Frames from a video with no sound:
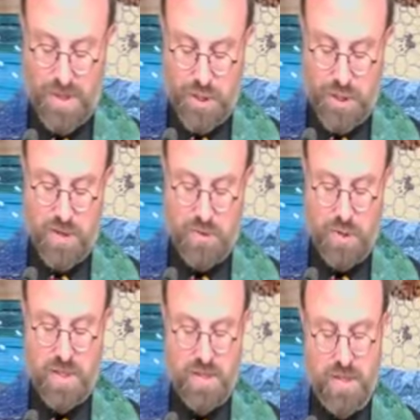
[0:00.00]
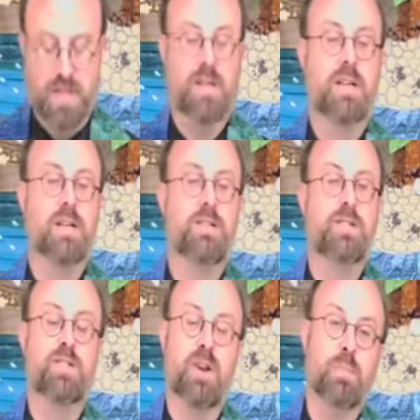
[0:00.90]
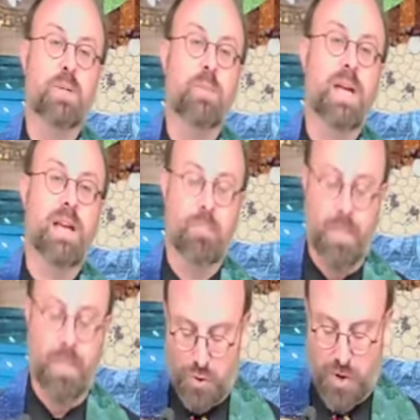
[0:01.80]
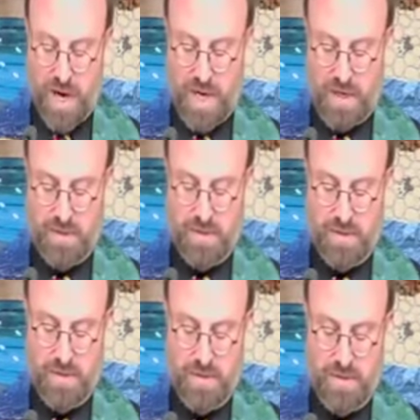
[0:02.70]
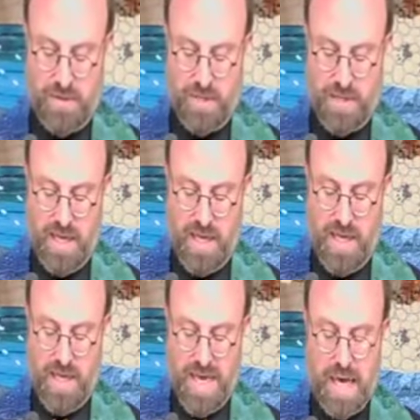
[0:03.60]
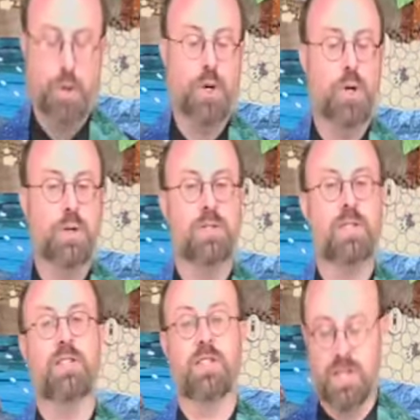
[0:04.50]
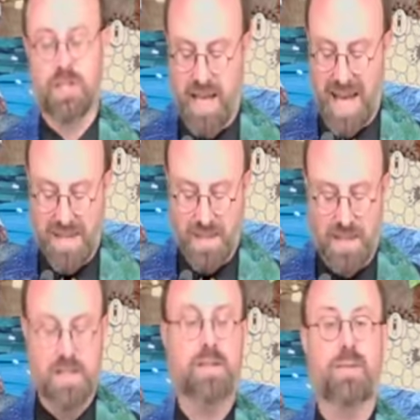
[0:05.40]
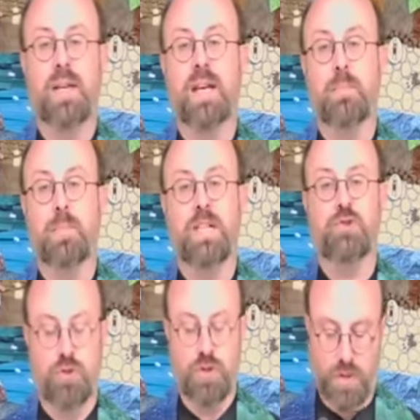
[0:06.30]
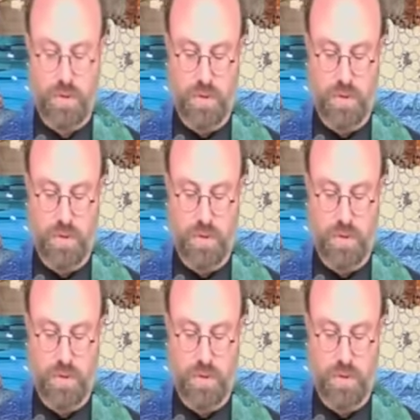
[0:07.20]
children stopped me in my tracks. How could such a scandalous thing be true?